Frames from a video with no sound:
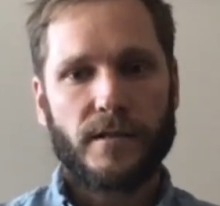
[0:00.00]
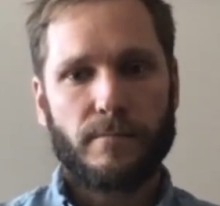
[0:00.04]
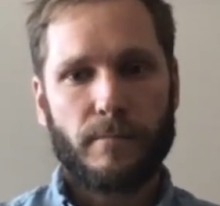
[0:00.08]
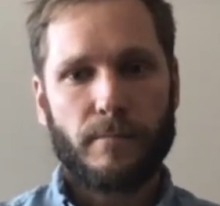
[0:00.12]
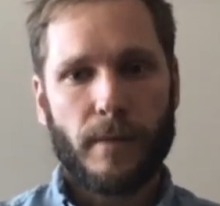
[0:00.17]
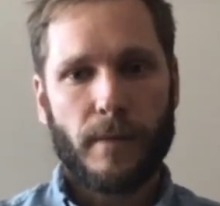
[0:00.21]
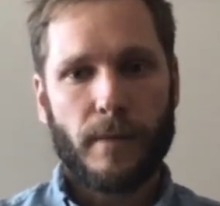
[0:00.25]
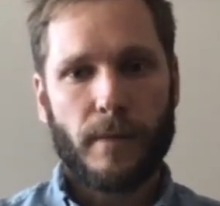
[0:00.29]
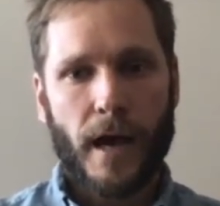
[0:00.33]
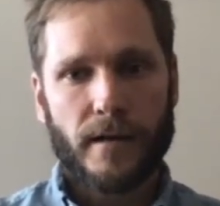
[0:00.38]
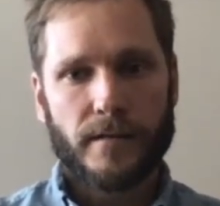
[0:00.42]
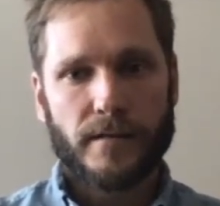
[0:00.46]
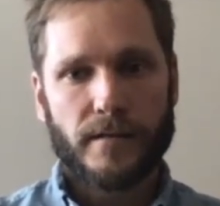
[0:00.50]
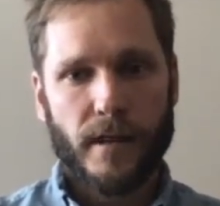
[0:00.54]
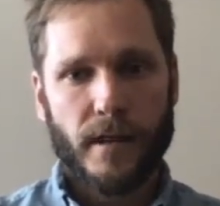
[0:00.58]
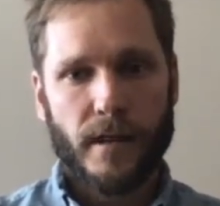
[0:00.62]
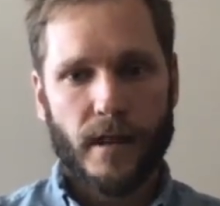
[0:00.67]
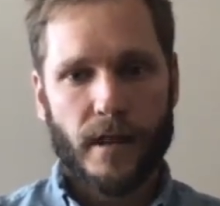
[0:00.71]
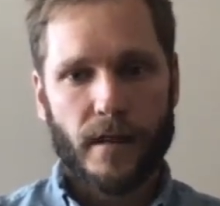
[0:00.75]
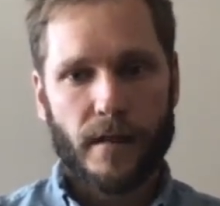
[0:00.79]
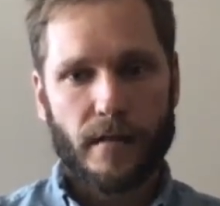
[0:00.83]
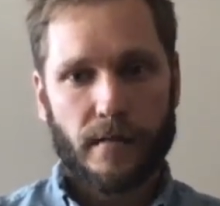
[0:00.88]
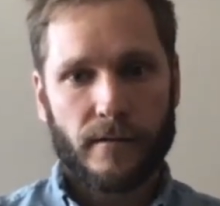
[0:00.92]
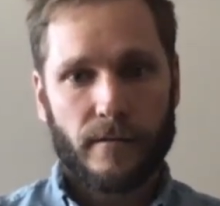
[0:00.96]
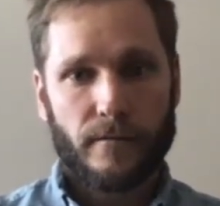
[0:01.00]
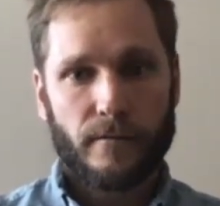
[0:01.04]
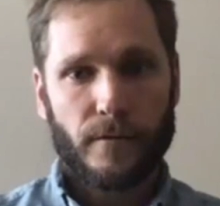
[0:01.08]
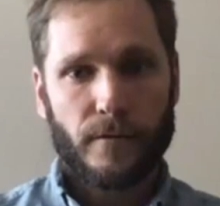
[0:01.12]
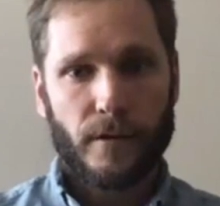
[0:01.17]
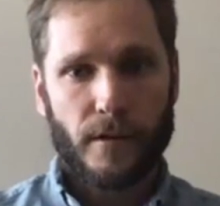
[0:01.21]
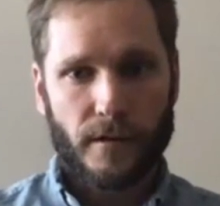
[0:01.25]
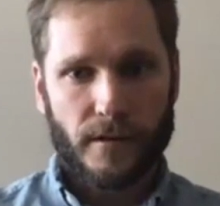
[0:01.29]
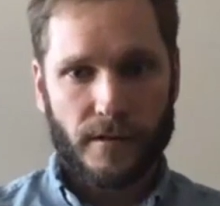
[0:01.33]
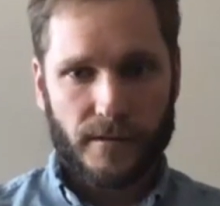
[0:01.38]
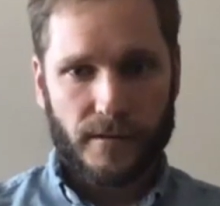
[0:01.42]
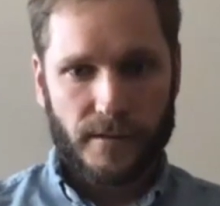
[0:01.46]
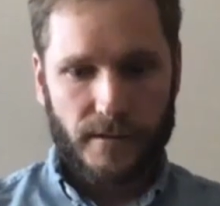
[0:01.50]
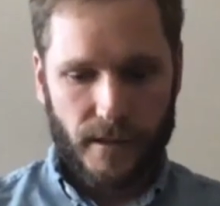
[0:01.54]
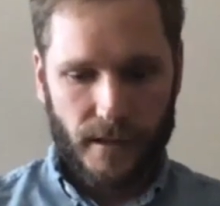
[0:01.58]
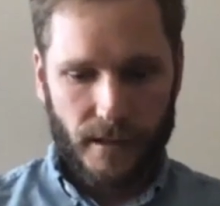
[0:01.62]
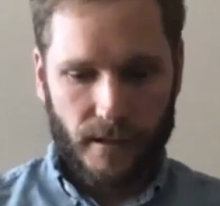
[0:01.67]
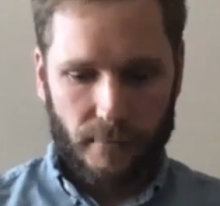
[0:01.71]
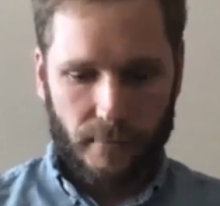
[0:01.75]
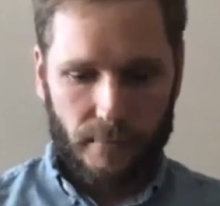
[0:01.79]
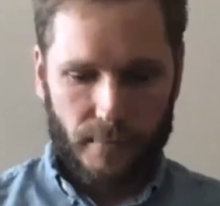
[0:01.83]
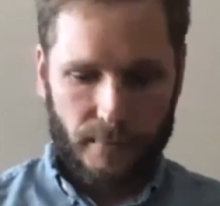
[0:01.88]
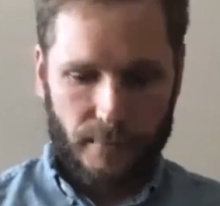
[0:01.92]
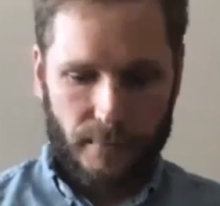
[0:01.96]
as bad as they really
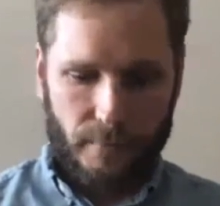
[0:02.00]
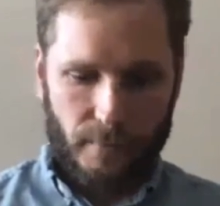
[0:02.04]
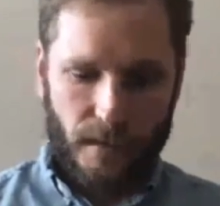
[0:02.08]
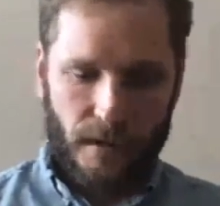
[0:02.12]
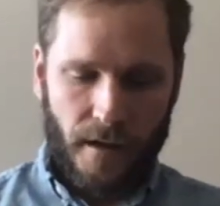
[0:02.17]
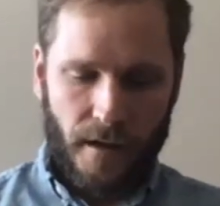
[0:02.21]
seemed.